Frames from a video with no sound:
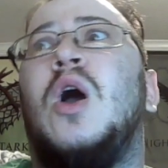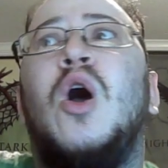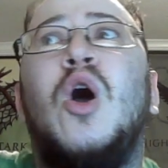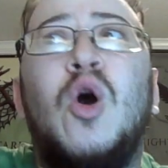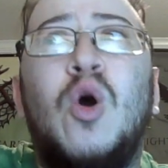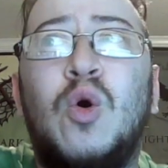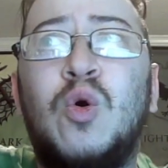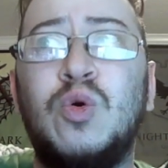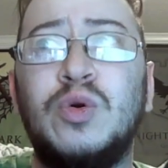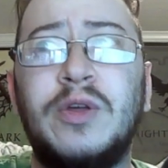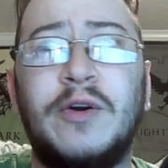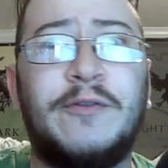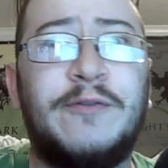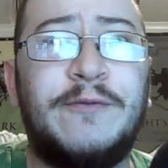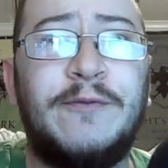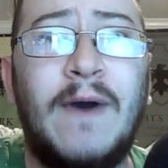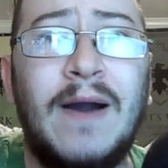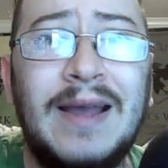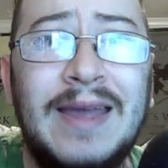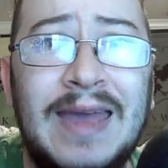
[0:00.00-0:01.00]
Who the
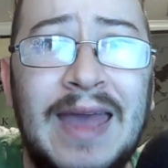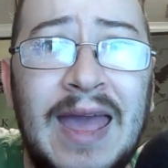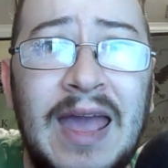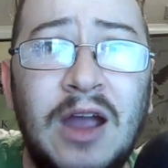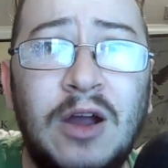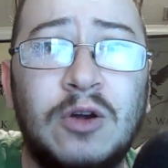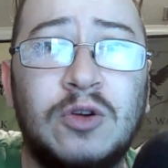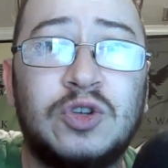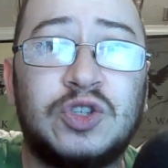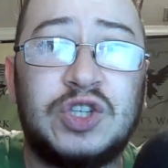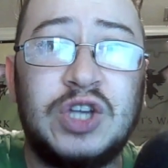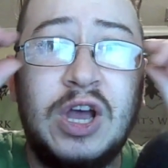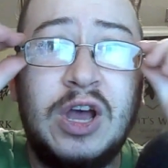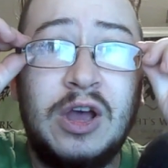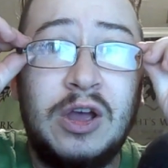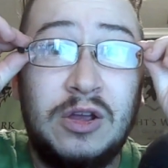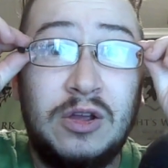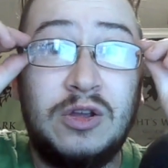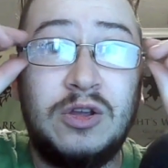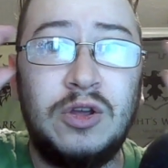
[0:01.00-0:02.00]
fuck cares?
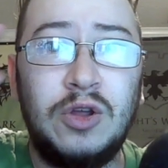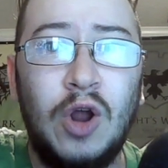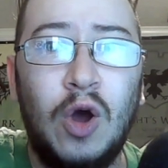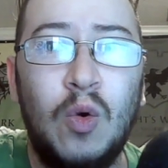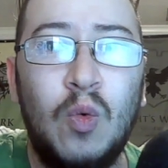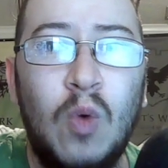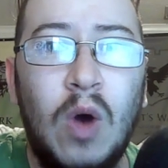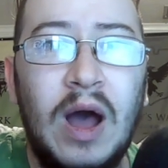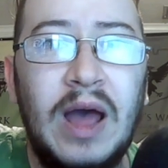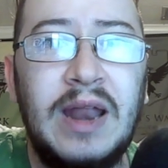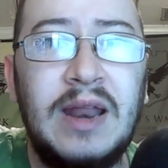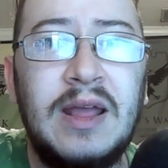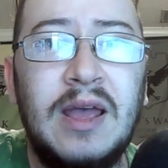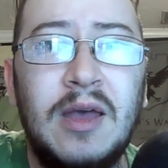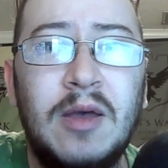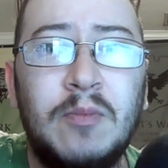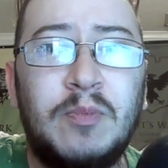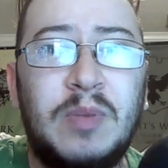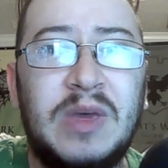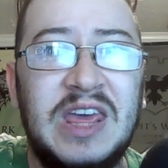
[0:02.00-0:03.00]
You know what?
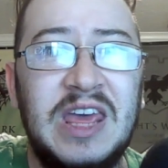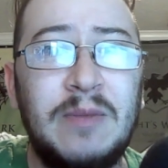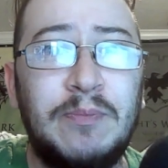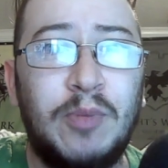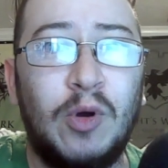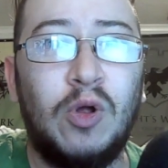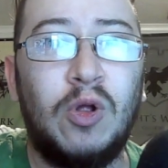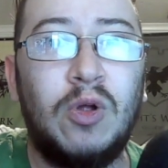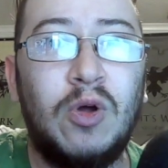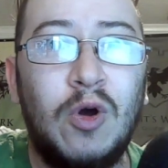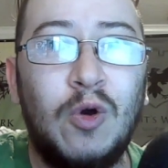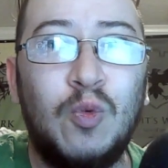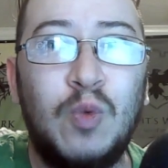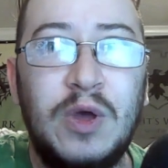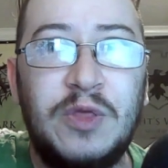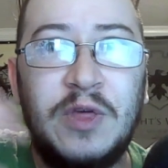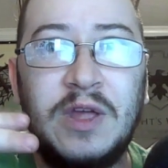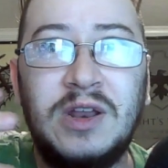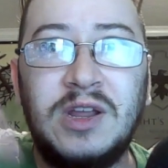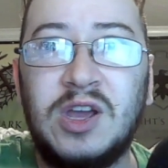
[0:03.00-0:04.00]
People
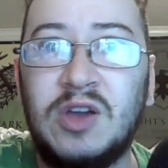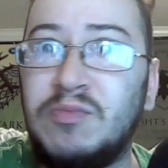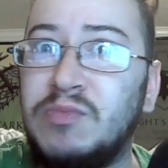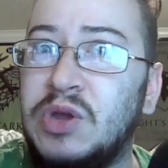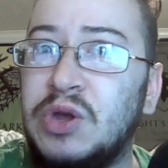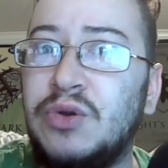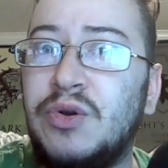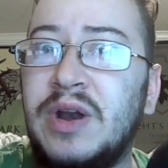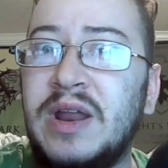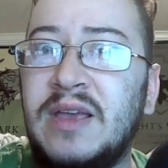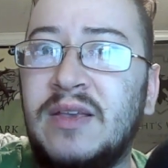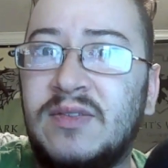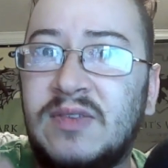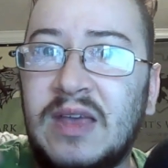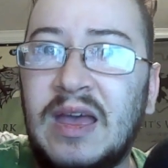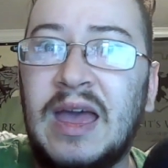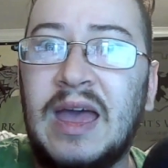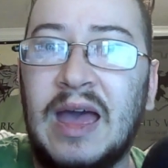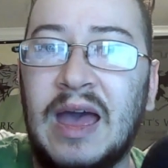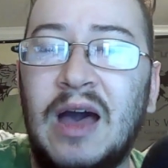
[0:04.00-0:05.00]
within communities
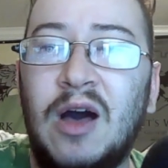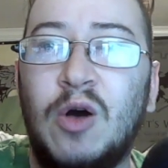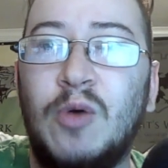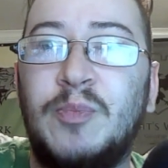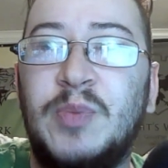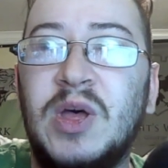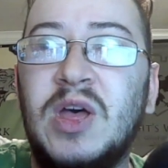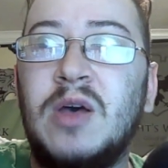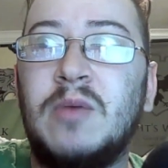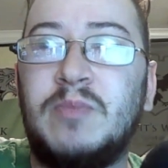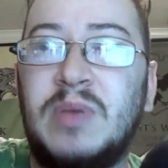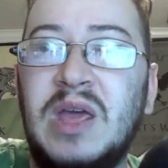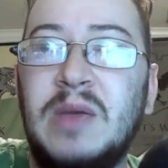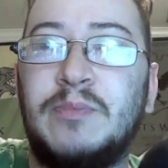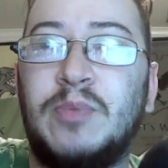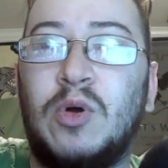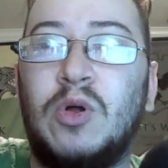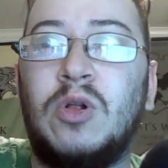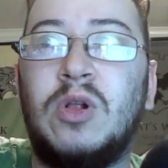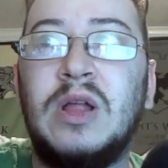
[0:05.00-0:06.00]
help
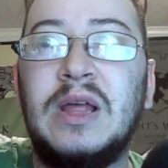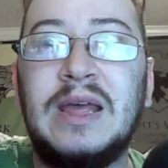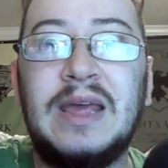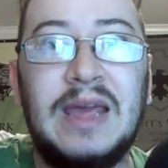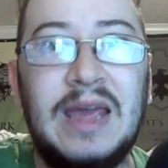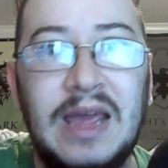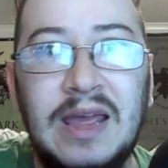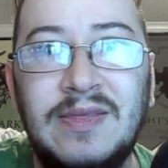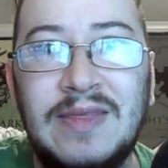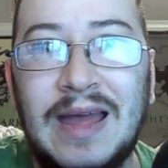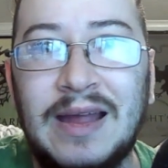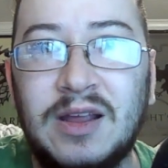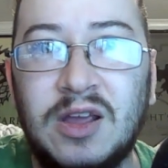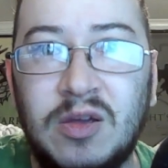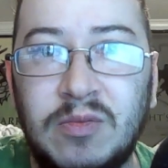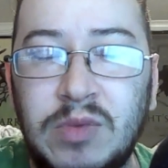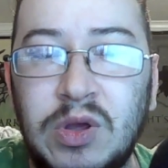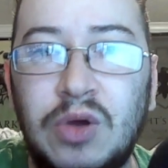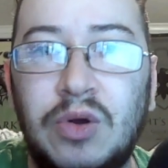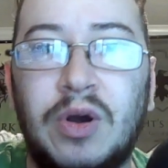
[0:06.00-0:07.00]
people in that
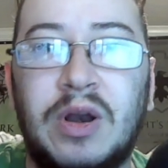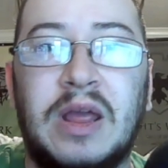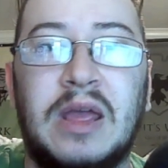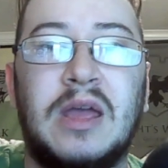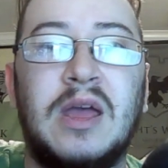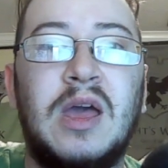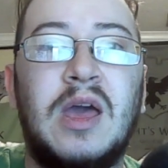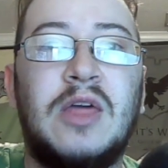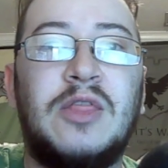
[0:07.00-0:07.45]
community.